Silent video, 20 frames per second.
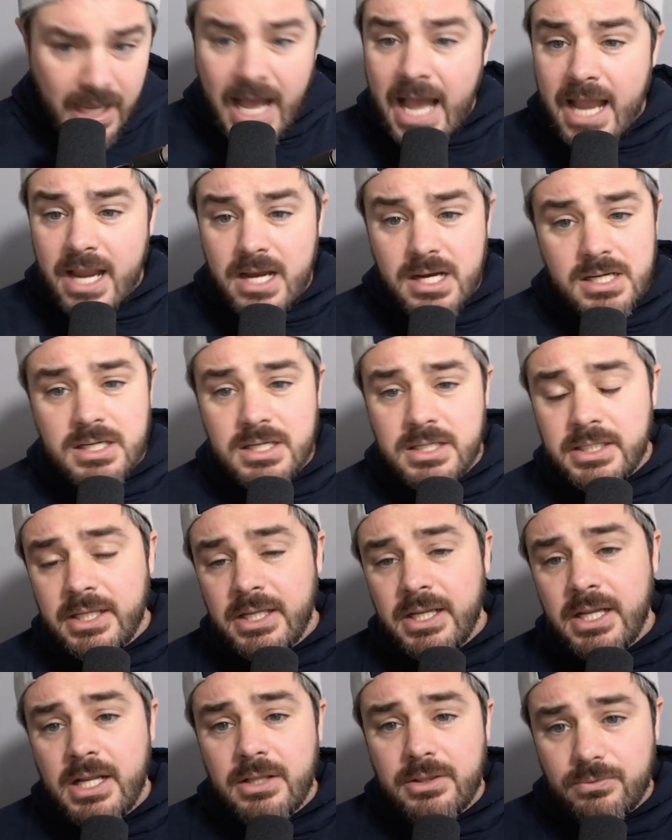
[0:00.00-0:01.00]
I heard
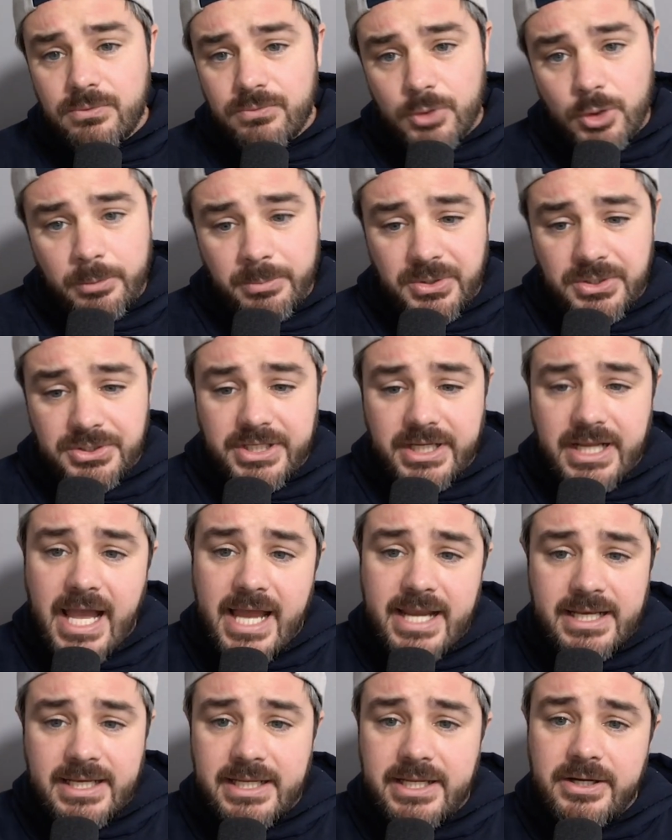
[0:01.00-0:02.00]
the rumors, like
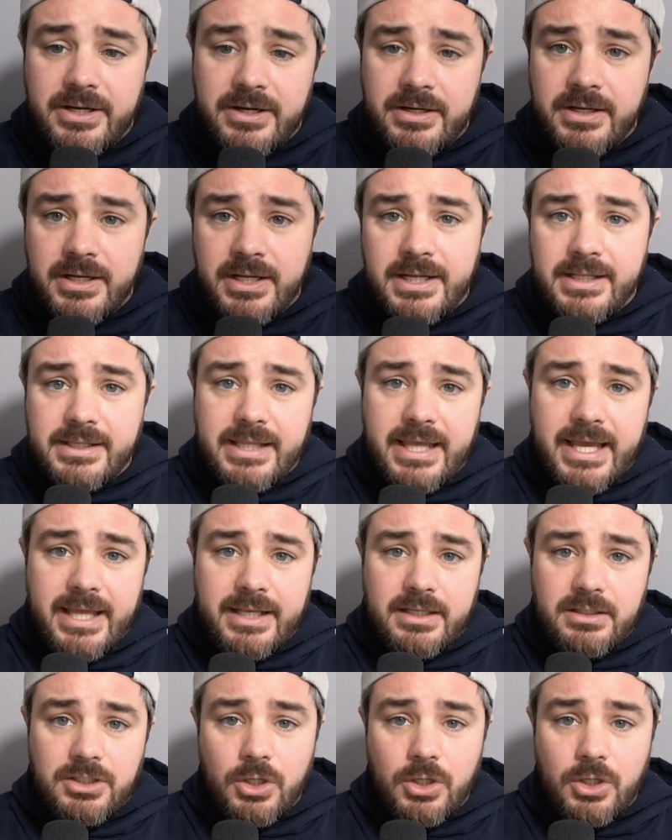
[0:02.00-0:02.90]
I didn't hear that,